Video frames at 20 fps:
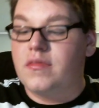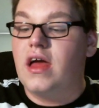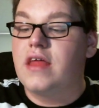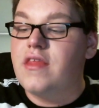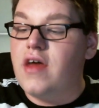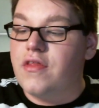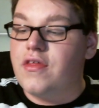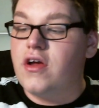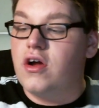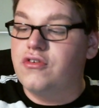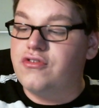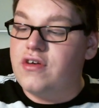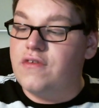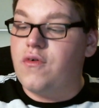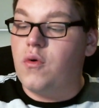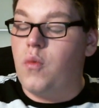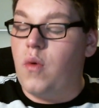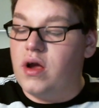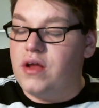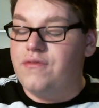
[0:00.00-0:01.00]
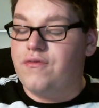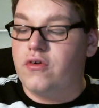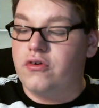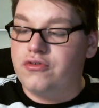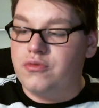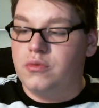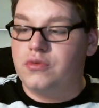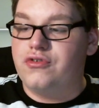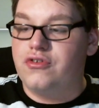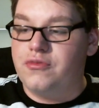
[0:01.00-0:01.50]
Now, they also have a white
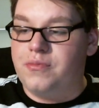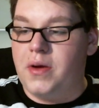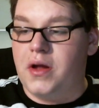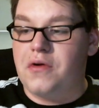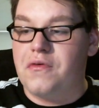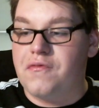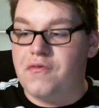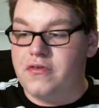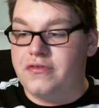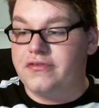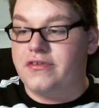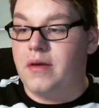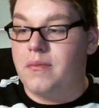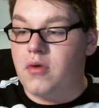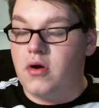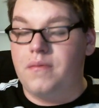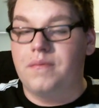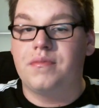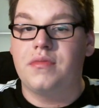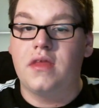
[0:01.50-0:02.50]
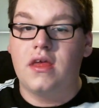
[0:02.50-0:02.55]
version, which is better for summer.